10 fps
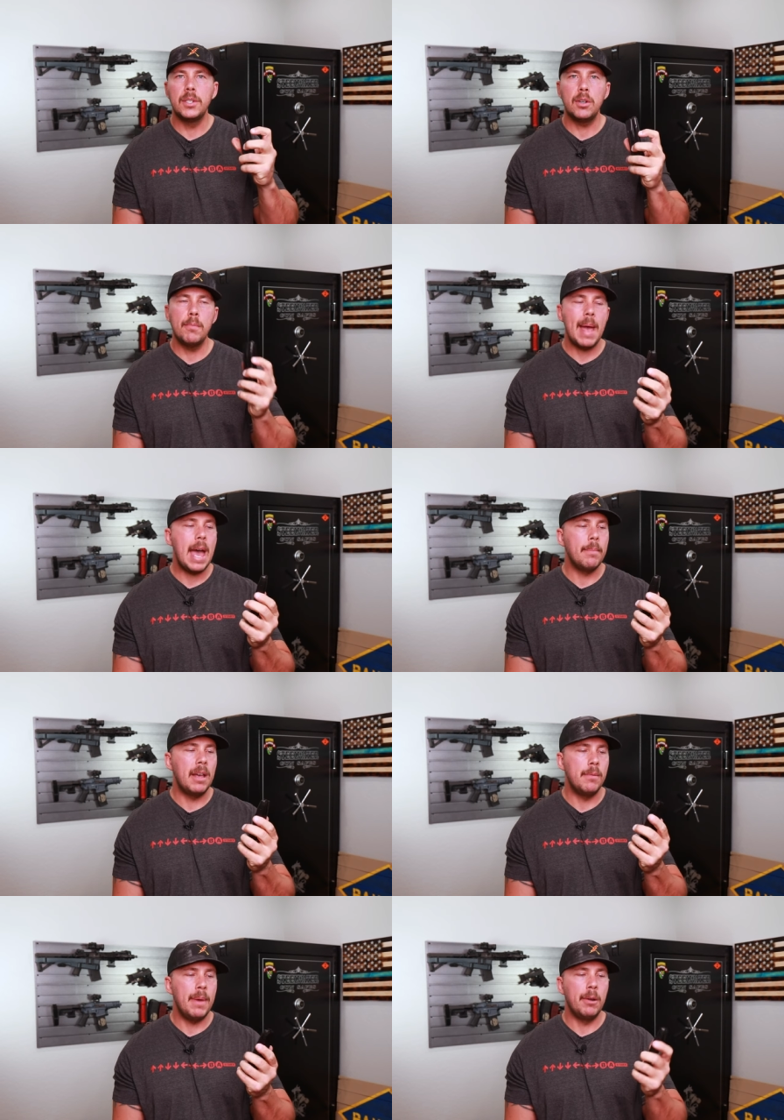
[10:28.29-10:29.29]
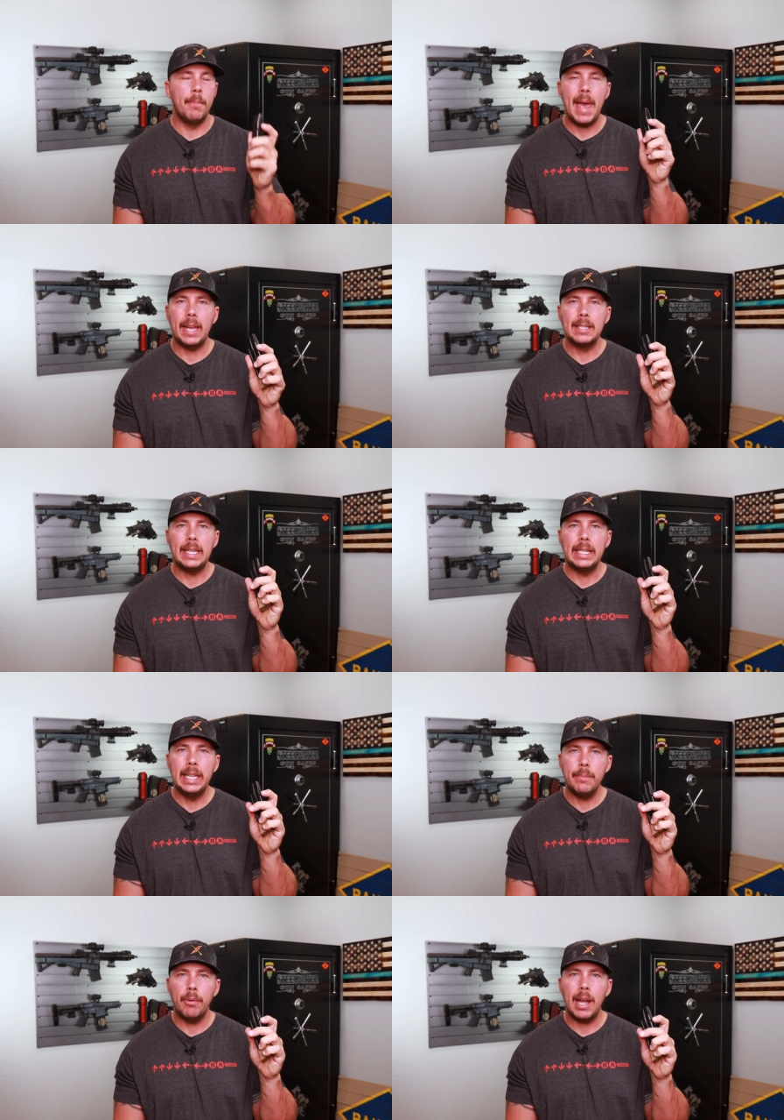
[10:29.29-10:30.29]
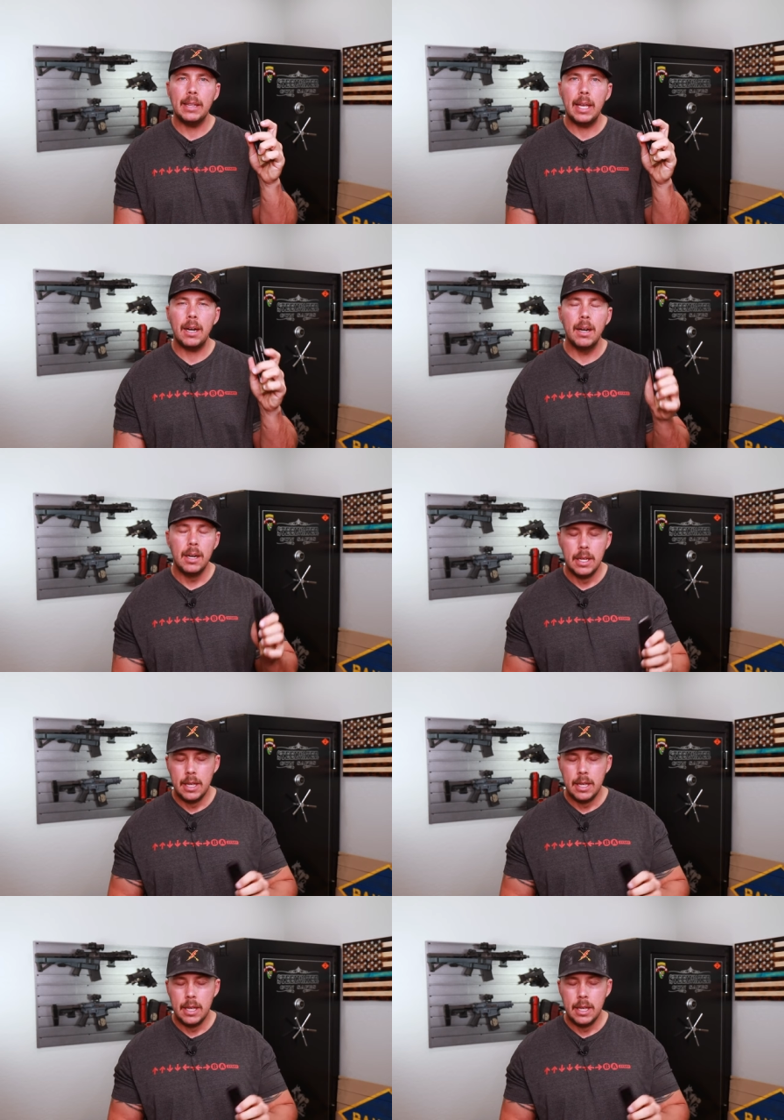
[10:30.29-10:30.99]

so bad by the metal magazine lip right there